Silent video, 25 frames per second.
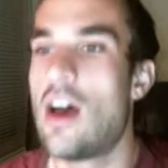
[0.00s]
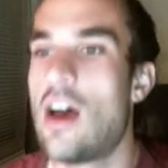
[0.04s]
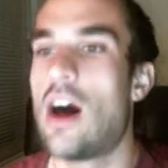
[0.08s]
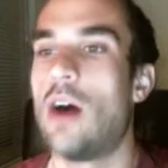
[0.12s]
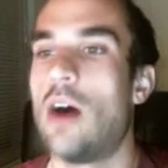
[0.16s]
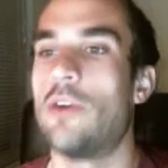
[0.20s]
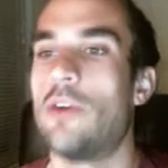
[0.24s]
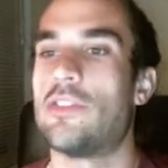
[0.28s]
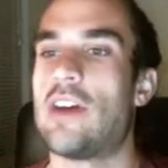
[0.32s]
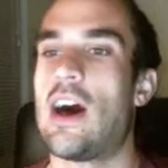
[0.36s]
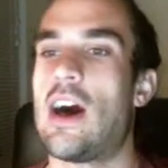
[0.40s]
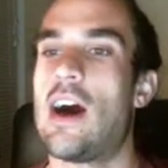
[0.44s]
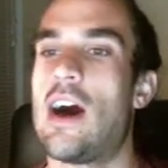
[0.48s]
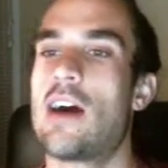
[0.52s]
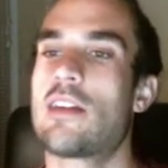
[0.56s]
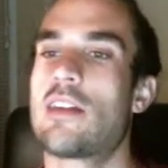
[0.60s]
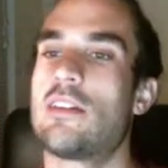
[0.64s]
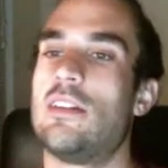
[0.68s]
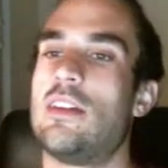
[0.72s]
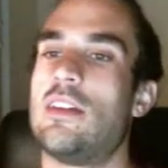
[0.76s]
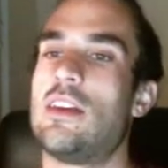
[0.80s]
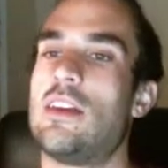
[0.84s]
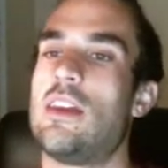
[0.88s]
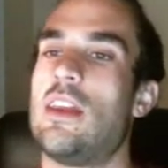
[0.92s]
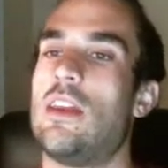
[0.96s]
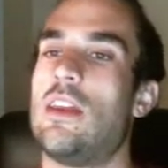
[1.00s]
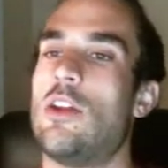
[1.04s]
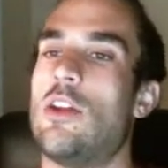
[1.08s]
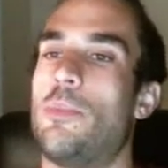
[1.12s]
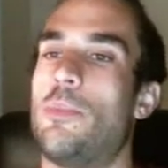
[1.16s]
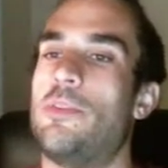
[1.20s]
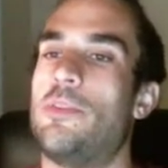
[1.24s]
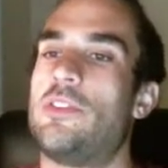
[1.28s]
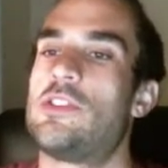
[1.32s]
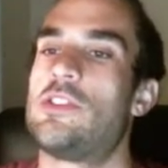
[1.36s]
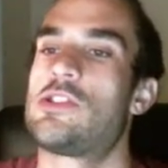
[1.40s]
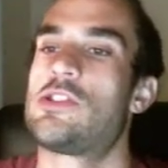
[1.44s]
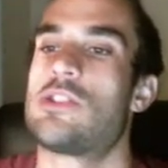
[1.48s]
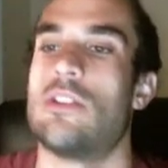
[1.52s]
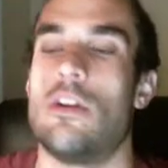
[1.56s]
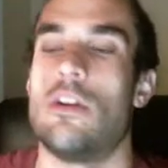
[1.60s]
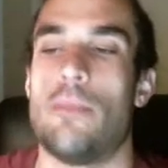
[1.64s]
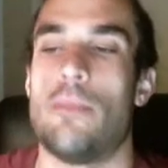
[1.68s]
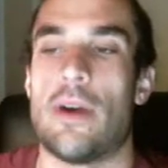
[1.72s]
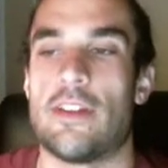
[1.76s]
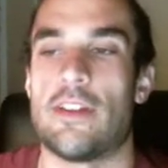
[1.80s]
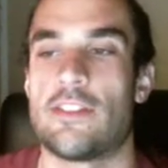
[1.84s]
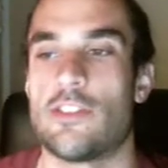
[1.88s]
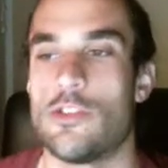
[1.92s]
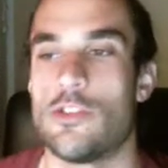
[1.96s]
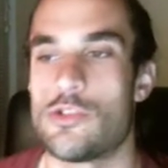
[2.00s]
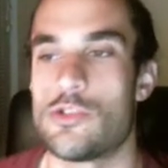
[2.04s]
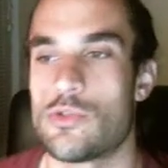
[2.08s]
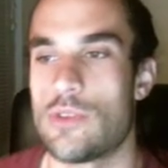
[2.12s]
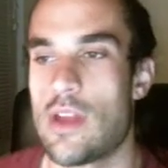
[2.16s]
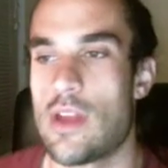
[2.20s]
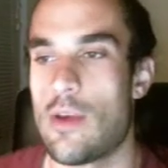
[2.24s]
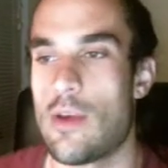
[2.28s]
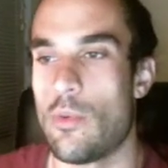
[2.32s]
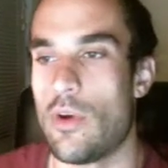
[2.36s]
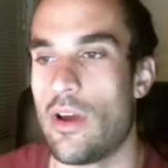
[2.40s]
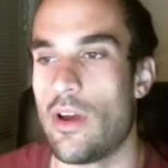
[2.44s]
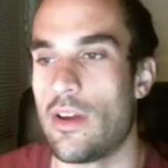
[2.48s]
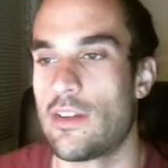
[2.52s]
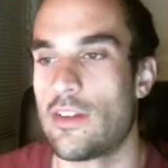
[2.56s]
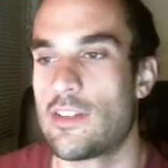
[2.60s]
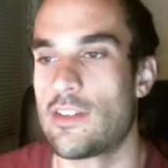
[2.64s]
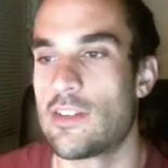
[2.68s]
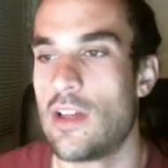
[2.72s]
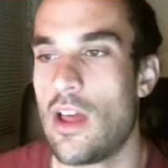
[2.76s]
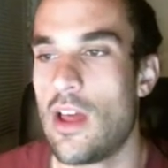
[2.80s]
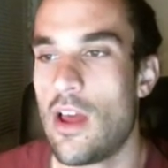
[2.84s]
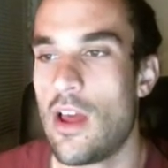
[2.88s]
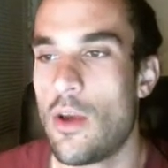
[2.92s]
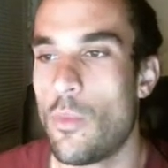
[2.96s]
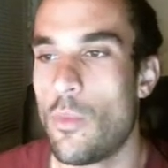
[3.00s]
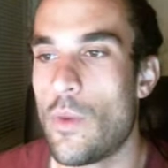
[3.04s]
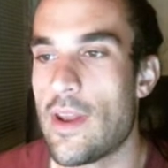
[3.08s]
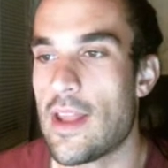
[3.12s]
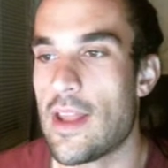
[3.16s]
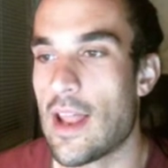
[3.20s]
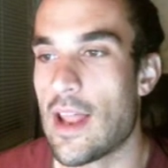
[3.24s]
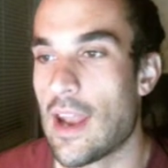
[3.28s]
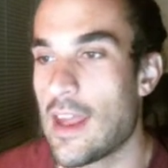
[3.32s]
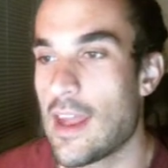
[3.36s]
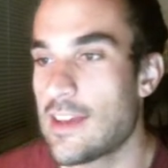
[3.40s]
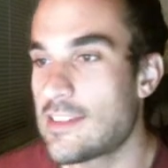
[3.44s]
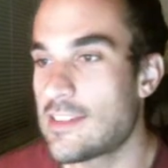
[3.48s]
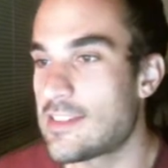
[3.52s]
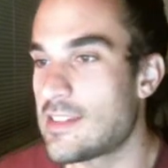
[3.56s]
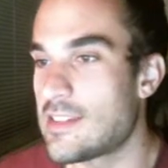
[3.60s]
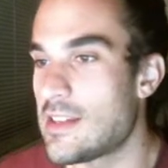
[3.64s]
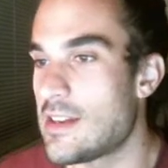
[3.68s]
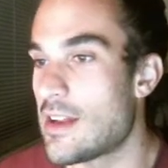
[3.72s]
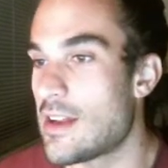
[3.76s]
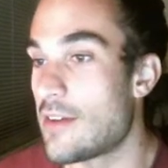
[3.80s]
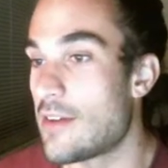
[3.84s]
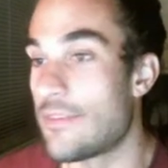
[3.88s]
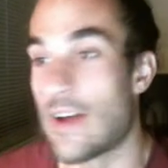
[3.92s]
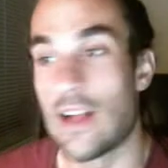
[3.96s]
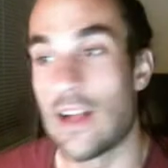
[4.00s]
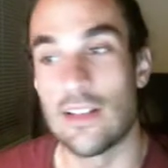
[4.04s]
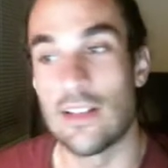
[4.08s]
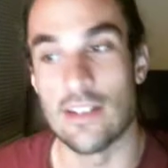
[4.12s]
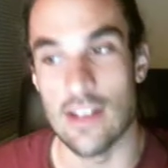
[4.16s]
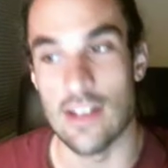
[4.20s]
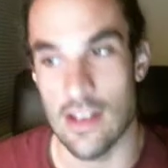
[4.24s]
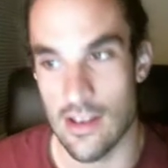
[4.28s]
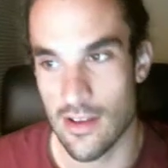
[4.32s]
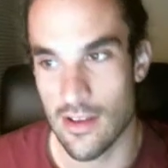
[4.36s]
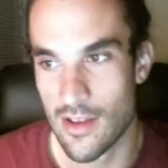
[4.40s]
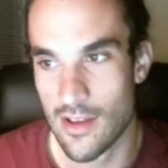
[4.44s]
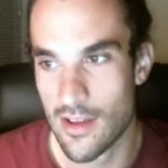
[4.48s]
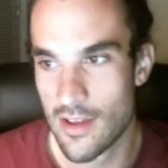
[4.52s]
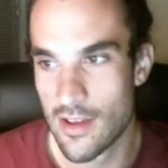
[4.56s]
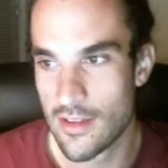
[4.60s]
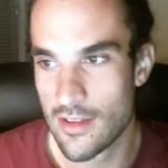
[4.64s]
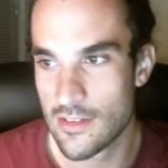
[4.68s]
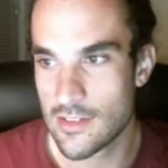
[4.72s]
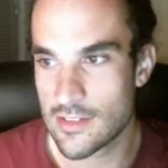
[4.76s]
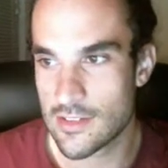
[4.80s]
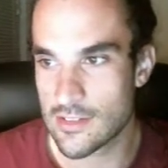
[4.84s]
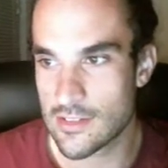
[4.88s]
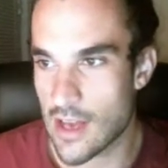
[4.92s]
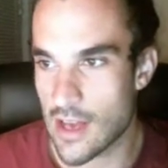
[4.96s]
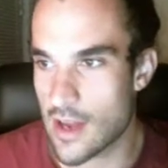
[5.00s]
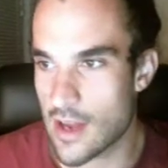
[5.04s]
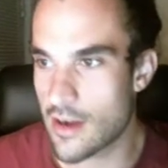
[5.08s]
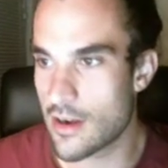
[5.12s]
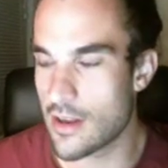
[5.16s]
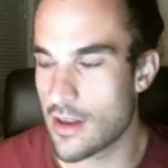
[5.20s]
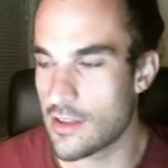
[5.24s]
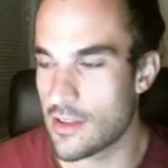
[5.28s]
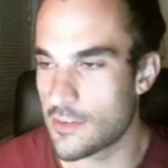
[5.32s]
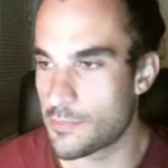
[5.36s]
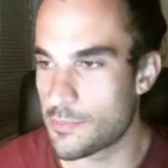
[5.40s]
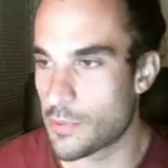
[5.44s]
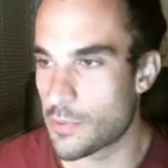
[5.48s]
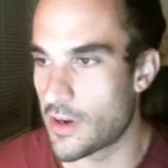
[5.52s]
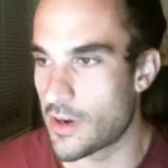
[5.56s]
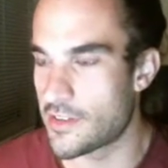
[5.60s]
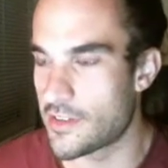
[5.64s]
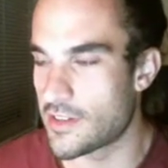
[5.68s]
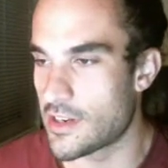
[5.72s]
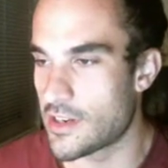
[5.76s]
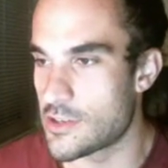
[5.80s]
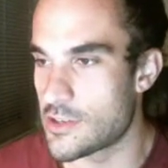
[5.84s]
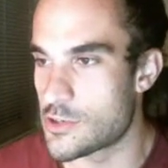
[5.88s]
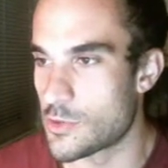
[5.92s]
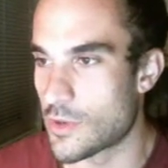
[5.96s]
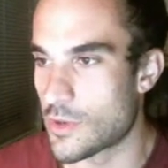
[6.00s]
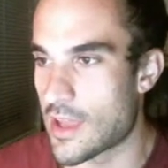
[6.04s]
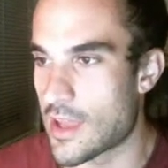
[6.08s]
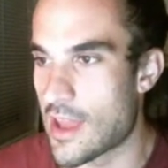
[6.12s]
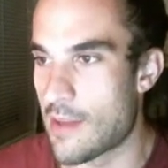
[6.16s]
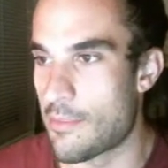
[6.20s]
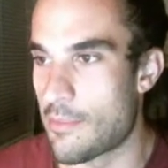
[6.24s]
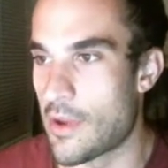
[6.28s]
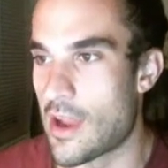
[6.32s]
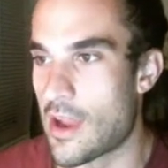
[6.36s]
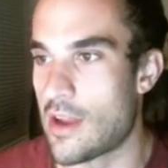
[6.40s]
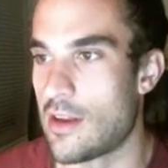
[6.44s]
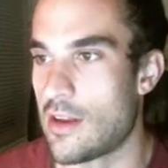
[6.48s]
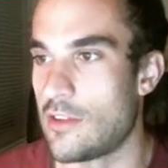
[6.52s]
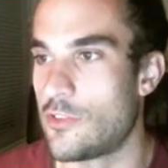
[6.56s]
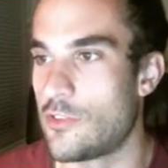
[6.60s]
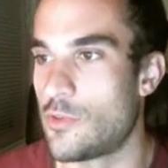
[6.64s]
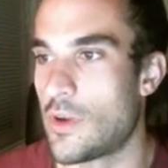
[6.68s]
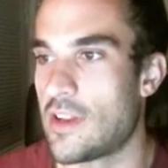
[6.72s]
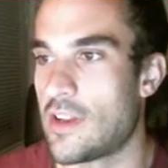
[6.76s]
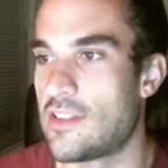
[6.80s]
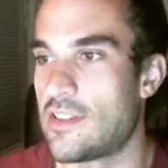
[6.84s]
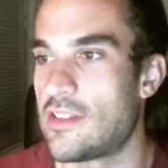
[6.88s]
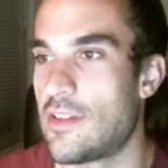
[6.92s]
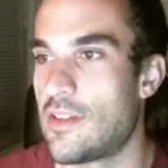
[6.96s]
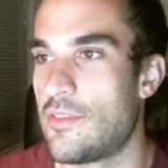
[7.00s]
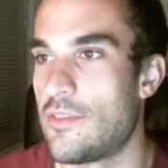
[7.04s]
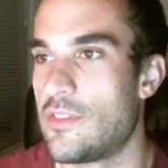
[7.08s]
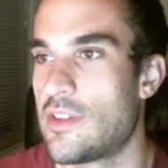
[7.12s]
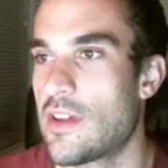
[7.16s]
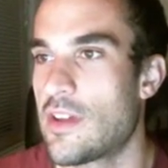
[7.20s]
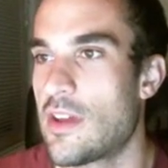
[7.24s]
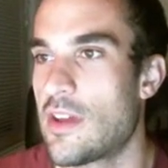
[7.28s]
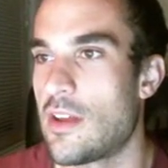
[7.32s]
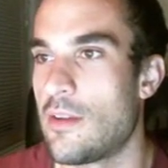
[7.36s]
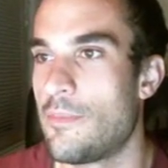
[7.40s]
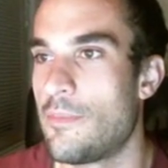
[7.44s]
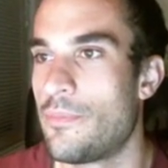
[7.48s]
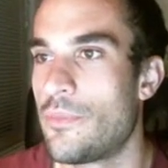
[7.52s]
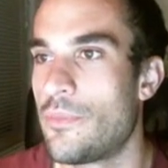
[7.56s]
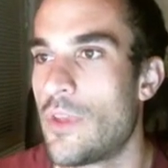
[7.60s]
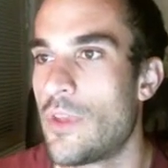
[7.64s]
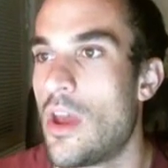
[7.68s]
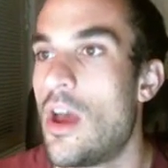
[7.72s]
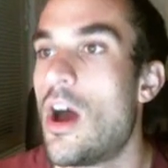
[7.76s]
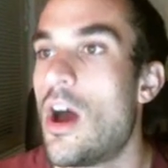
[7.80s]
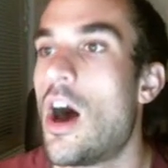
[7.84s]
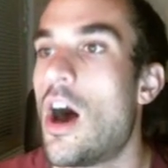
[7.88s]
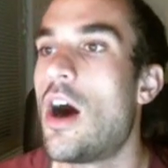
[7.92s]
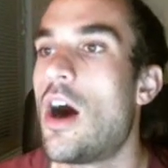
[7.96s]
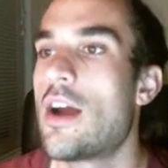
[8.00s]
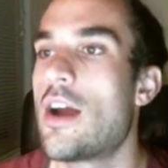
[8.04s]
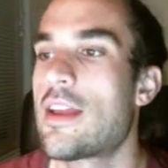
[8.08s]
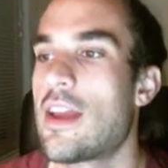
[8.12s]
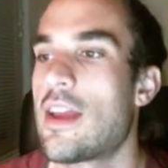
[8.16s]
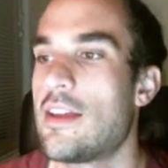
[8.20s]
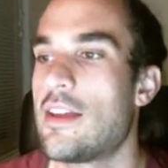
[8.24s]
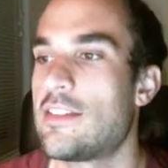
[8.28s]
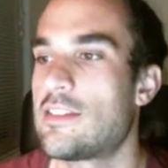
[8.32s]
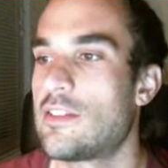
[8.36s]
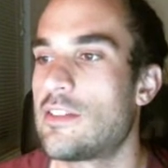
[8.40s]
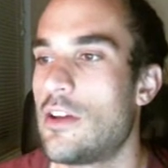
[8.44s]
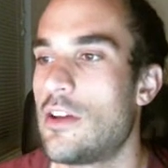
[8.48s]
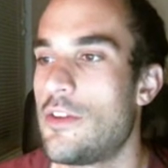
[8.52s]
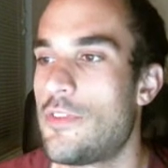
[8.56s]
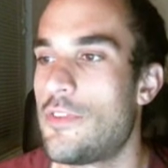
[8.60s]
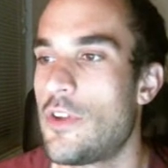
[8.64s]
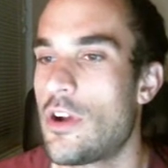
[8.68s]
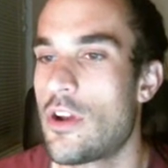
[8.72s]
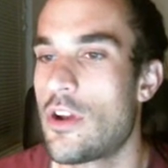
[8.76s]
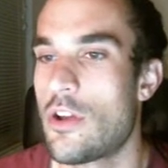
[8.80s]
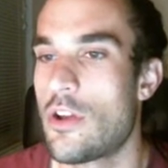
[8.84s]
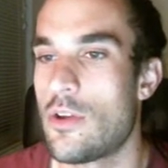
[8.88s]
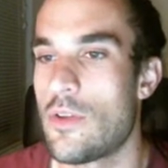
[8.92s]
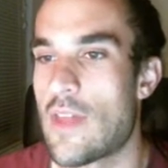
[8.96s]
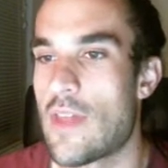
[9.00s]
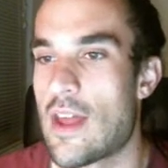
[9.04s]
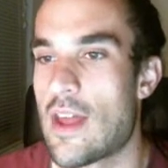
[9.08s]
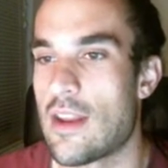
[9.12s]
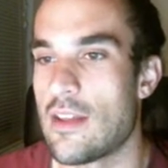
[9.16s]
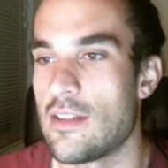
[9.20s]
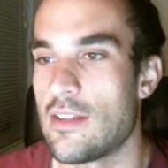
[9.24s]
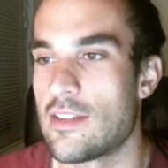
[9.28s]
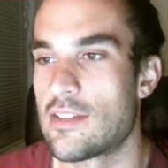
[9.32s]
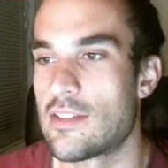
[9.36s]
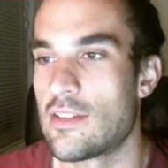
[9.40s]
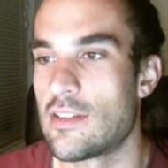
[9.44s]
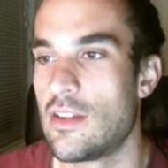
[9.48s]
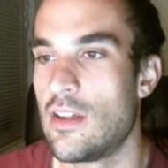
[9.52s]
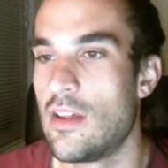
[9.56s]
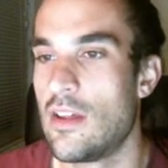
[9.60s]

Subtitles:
I was ardently in opposition on my social networks. When Alexei Navalny started his presidential campaign in 2017... Oh, okay, so if you don't know who that is,